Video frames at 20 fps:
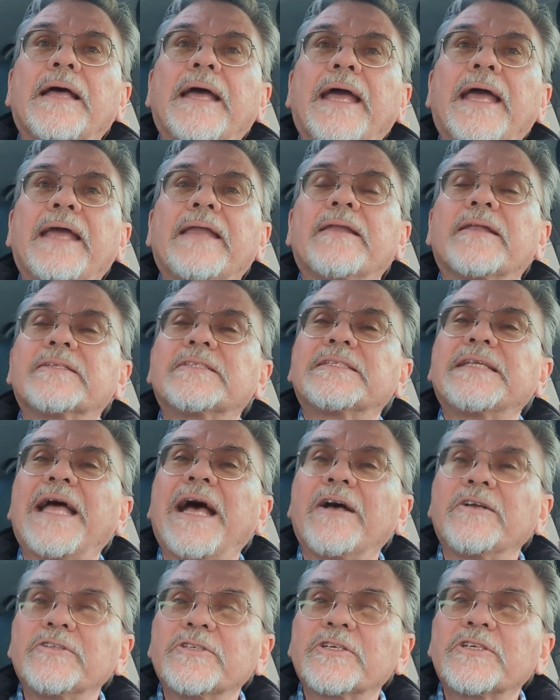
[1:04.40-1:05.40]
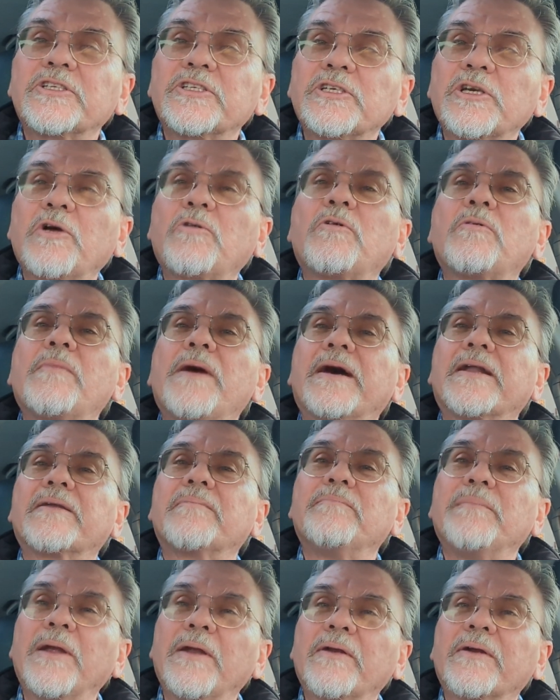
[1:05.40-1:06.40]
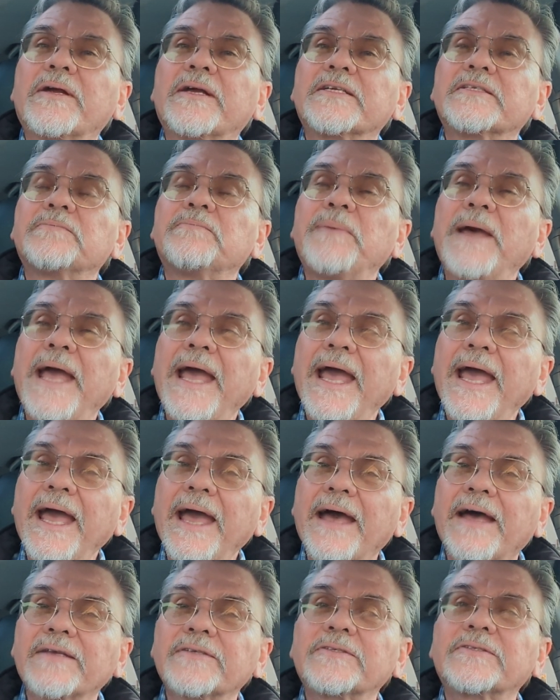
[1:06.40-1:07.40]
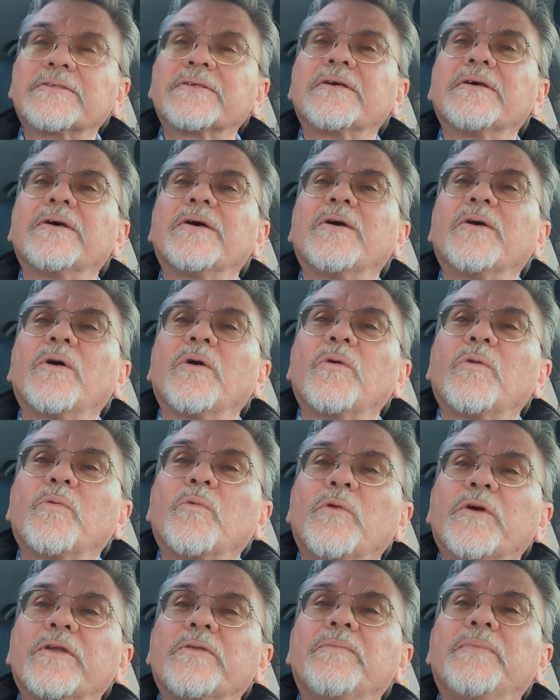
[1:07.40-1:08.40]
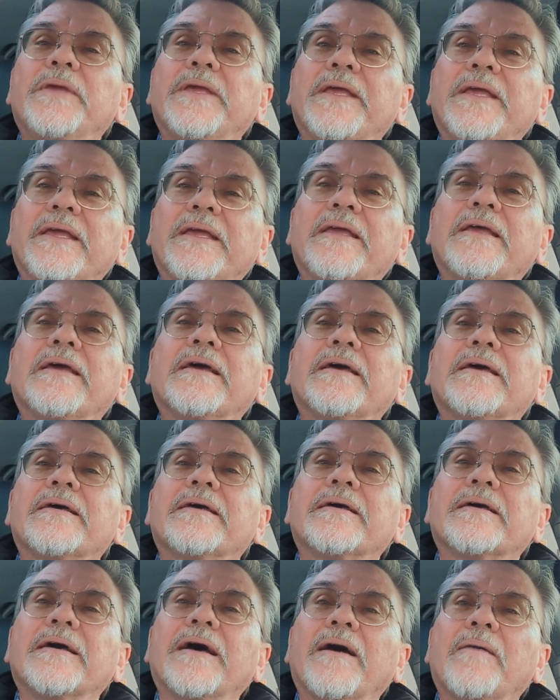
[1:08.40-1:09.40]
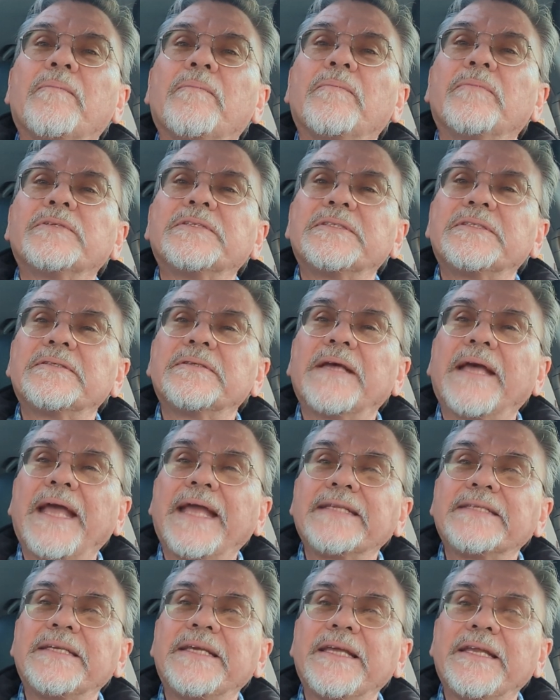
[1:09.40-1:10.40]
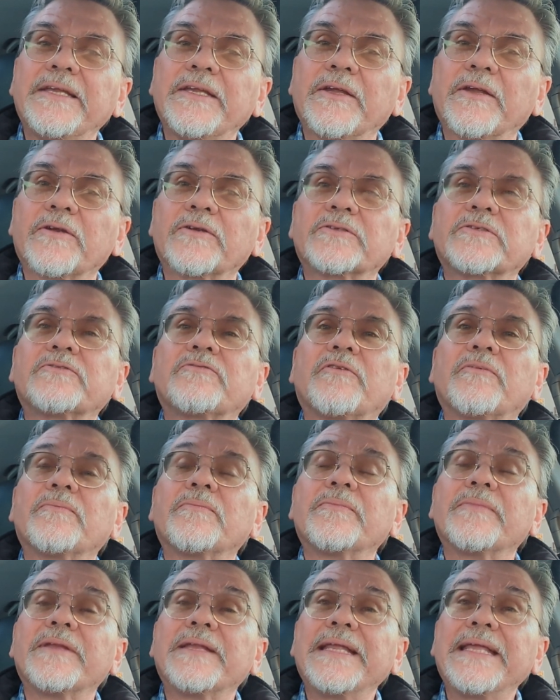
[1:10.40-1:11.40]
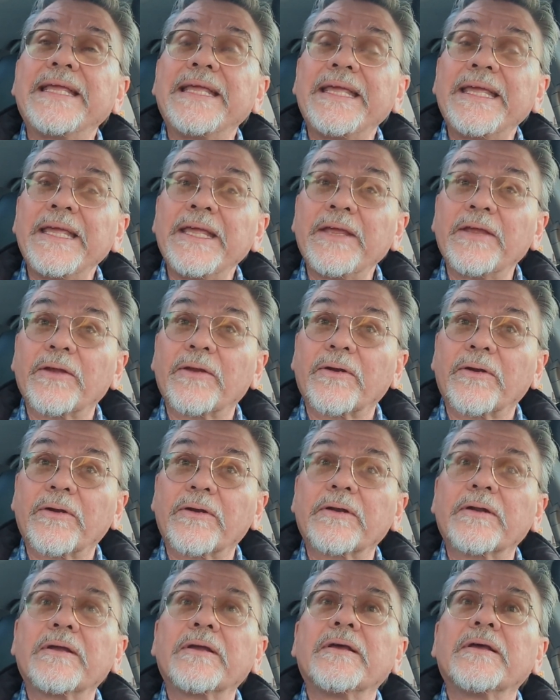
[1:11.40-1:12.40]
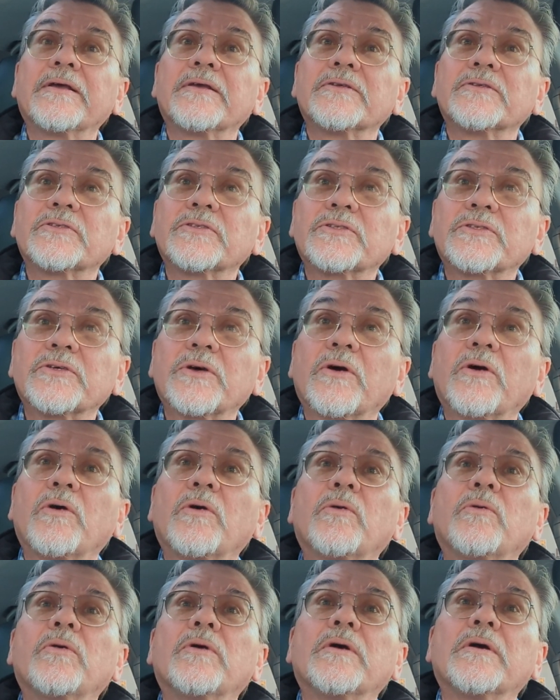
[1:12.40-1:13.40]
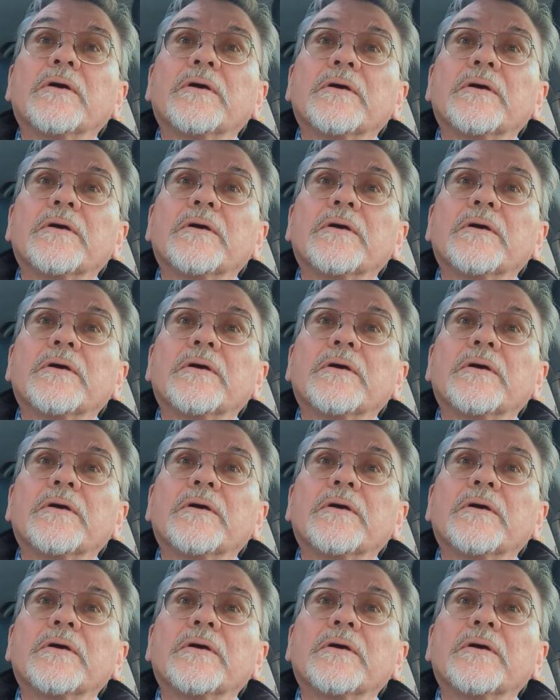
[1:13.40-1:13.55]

a nostalgic show about America's past would be 18 years from here, so